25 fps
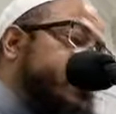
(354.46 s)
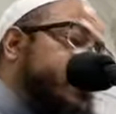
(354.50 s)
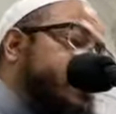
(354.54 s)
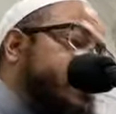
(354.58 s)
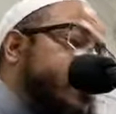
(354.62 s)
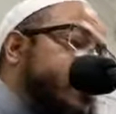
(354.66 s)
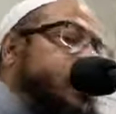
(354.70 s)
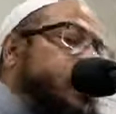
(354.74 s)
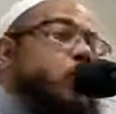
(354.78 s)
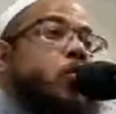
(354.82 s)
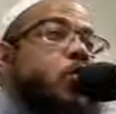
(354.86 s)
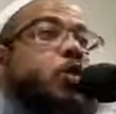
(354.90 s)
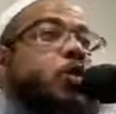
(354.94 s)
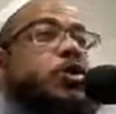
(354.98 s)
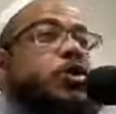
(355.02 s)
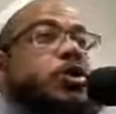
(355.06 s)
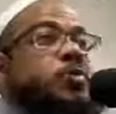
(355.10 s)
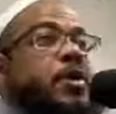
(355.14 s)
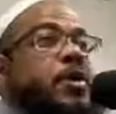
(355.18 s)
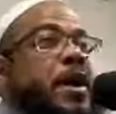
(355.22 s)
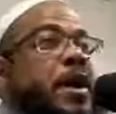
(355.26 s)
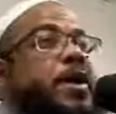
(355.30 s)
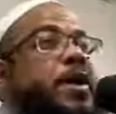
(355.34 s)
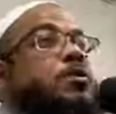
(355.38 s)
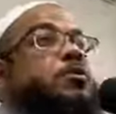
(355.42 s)
when they
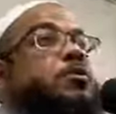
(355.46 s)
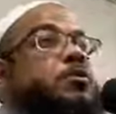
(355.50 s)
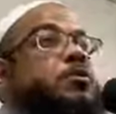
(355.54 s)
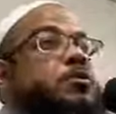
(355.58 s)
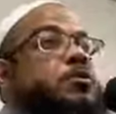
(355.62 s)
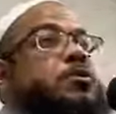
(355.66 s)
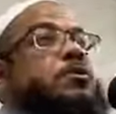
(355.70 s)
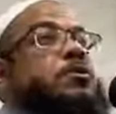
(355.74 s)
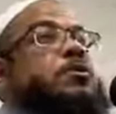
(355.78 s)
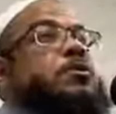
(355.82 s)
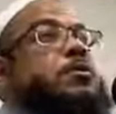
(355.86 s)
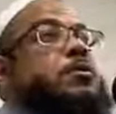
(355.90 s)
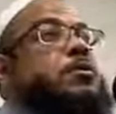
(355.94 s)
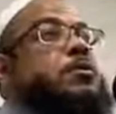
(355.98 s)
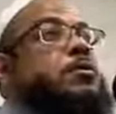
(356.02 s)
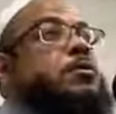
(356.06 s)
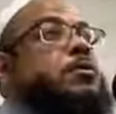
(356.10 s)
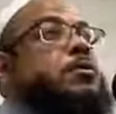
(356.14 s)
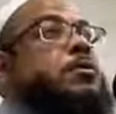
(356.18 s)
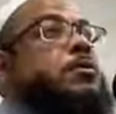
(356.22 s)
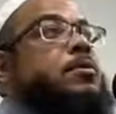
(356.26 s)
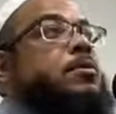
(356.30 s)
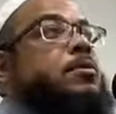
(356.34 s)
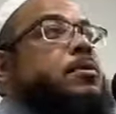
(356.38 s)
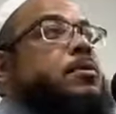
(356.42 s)
worshiped idols.
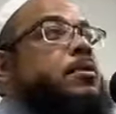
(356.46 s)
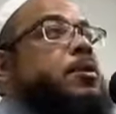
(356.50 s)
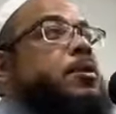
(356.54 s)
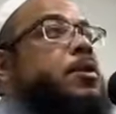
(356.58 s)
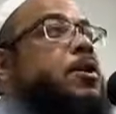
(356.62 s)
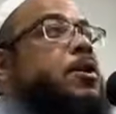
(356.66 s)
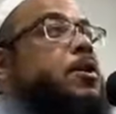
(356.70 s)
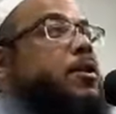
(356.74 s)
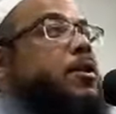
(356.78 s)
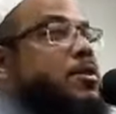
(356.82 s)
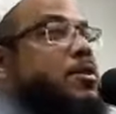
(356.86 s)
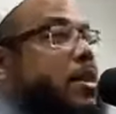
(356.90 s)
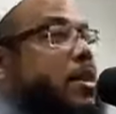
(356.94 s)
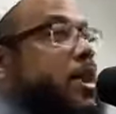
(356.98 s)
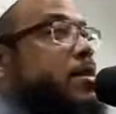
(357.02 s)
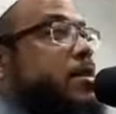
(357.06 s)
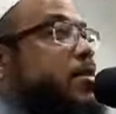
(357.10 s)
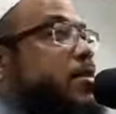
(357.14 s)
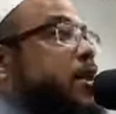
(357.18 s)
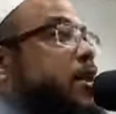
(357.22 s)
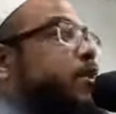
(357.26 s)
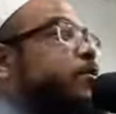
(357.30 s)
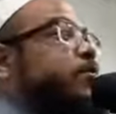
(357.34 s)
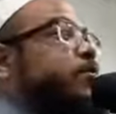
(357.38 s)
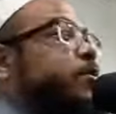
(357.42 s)
Does that
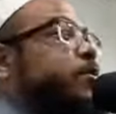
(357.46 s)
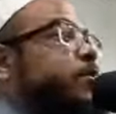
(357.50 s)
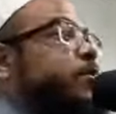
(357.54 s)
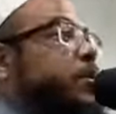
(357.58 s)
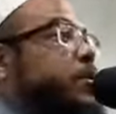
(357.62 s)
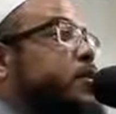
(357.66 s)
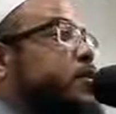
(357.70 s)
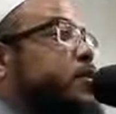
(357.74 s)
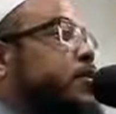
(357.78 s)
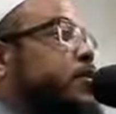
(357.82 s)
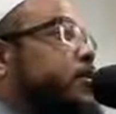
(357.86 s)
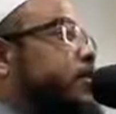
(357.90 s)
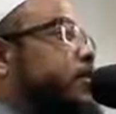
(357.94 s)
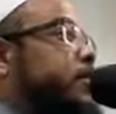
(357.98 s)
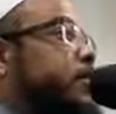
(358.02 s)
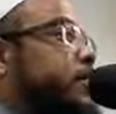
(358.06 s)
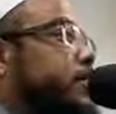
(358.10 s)
sound familiar?